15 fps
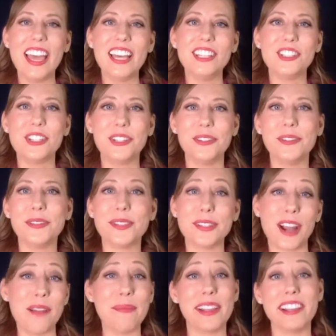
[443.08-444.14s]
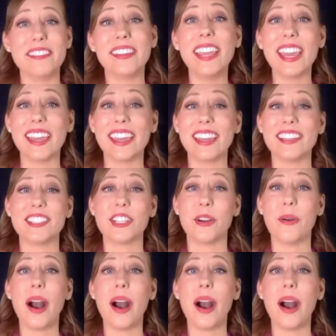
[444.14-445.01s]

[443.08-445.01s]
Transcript: to start my own gig. So